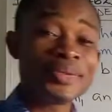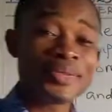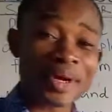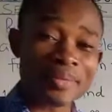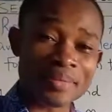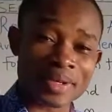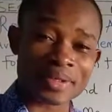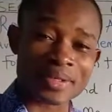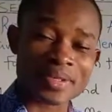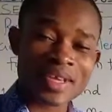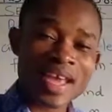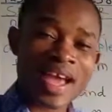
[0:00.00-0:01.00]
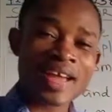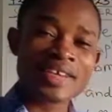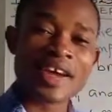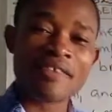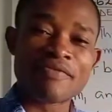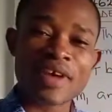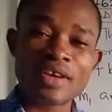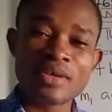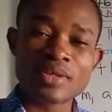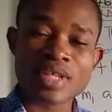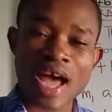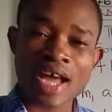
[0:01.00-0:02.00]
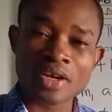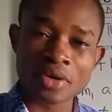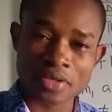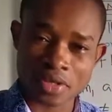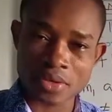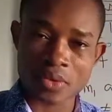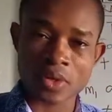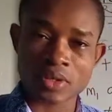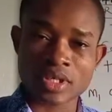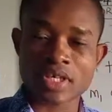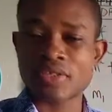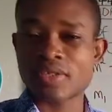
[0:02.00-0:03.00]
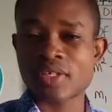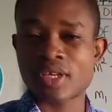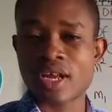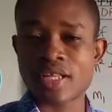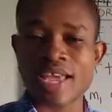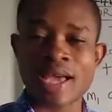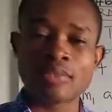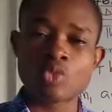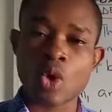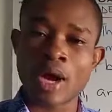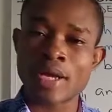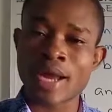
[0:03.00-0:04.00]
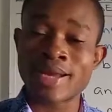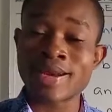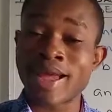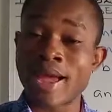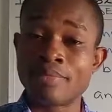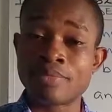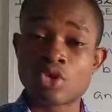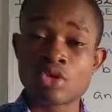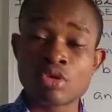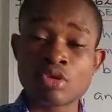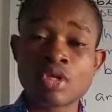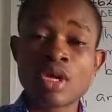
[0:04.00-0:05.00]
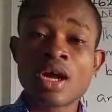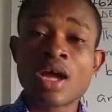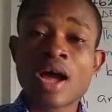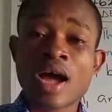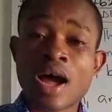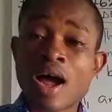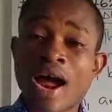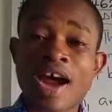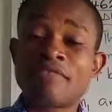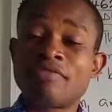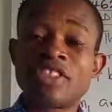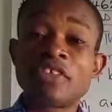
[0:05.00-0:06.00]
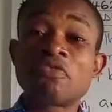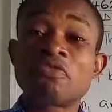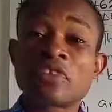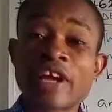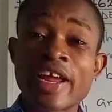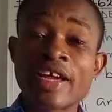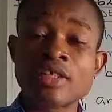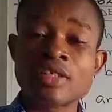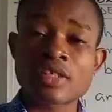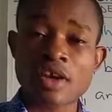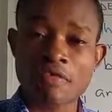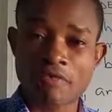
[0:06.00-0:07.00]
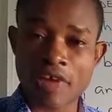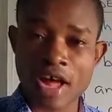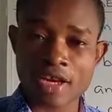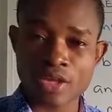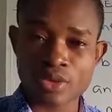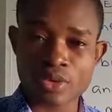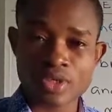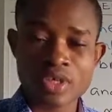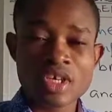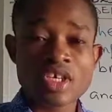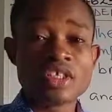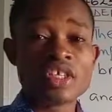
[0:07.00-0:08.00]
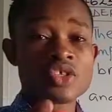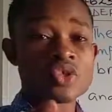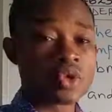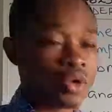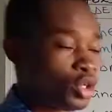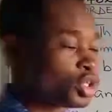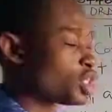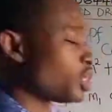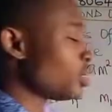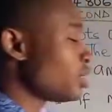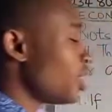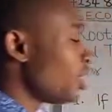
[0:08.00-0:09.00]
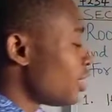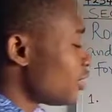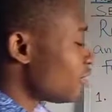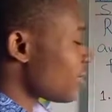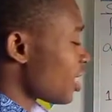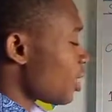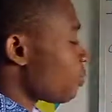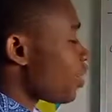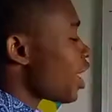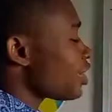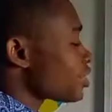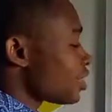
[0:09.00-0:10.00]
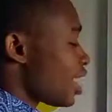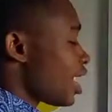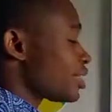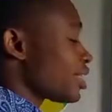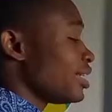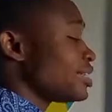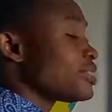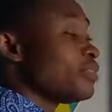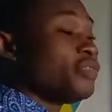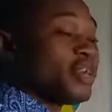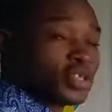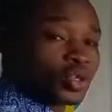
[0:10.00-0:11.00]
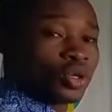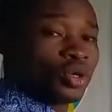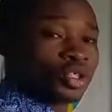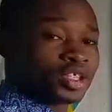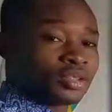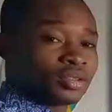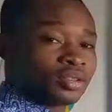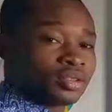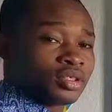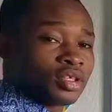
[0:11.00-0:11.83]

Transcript: numbers, and their values are not equal, that is to say that m1 and m2 have different values. The solution that applies to that is this solution.